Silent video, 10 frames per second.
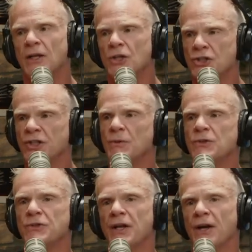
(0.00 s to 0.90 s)
She
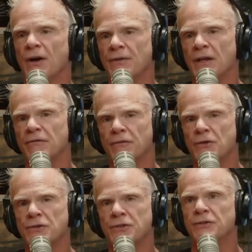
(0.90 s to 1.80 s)
was there on that
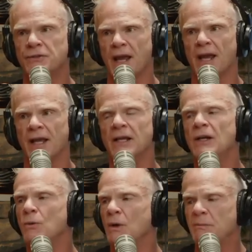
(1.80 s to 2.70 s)
first day
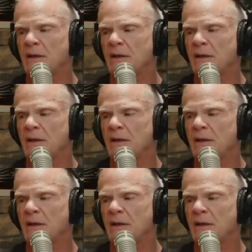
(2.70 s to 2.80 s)
when